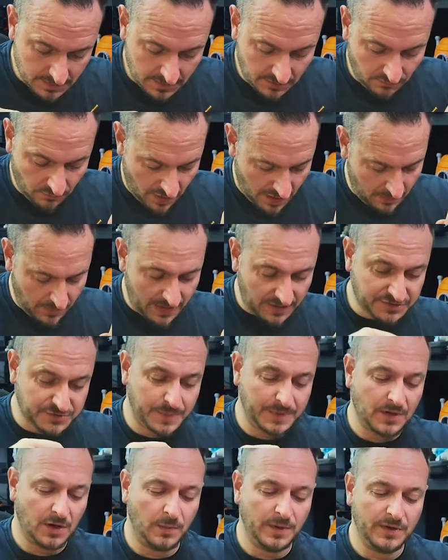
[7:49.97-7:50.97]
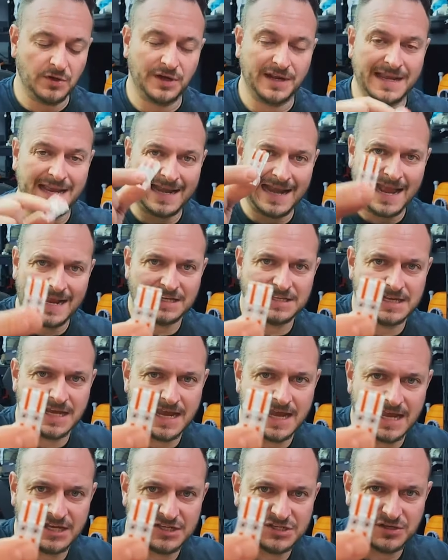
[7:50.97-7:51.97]
Right, what else have we got? We've got a connector
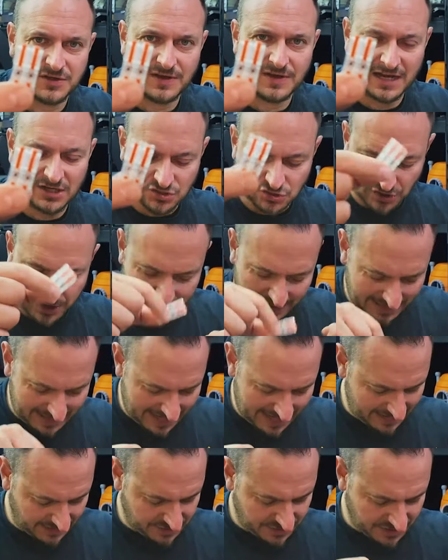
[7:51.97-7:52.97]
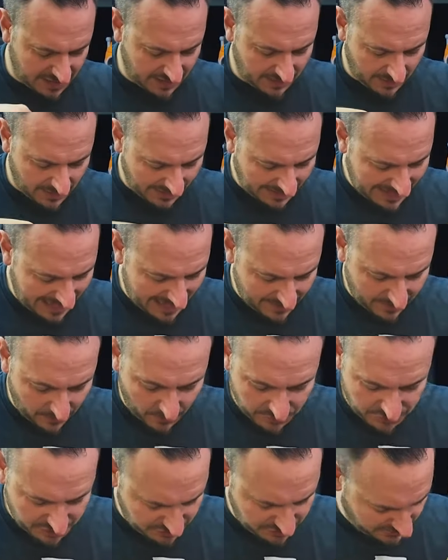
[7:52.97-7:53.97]
here, so electronic connector, again,
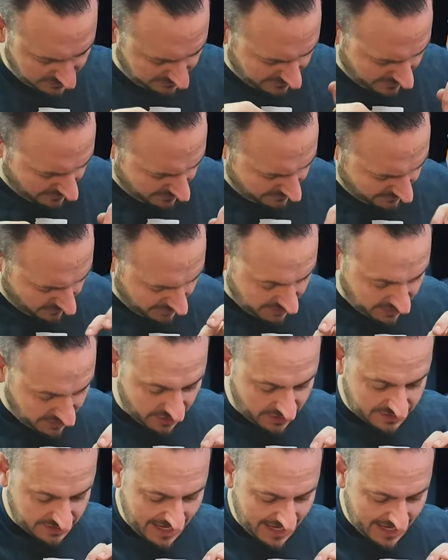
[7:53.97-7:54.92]
which is very, very good.